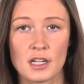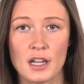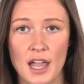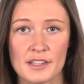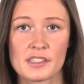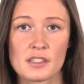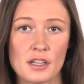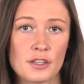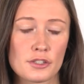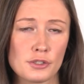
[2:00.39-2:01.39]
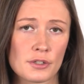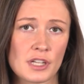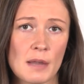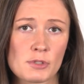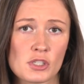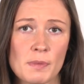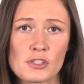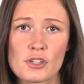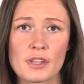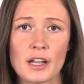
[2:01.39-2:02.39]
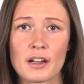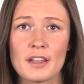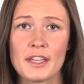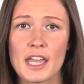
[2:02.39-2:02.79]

uh, as uh, the New York Times just mentioned there.